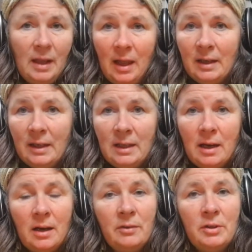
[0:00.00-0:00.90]
And in
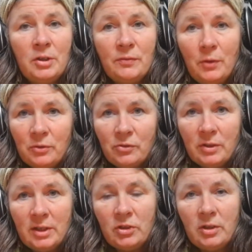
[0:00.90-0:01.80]
Irish folk
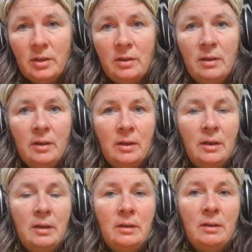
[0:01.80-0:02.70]
tradition,
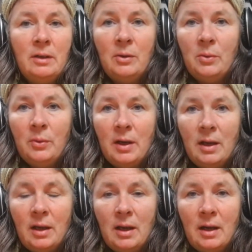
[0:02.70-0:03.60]

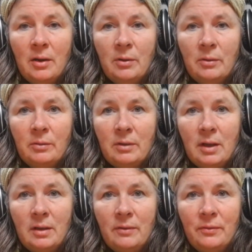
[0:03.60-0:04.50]
our
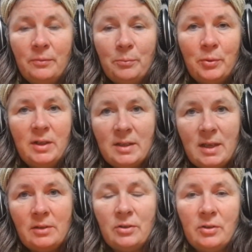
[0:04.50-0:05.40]
kind of
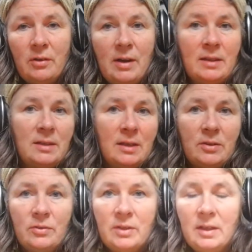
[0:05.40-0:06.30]
predecessors, our
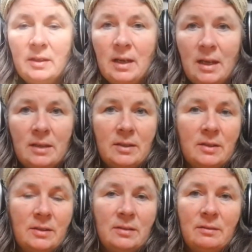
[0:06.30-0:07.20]
ancestors in the
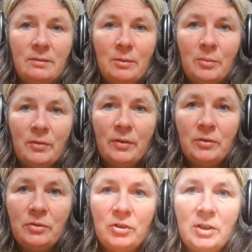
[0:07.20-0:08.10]
last number of
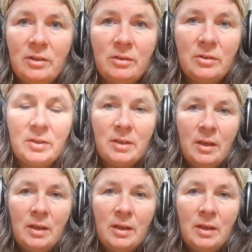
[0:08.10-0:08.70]
hundred years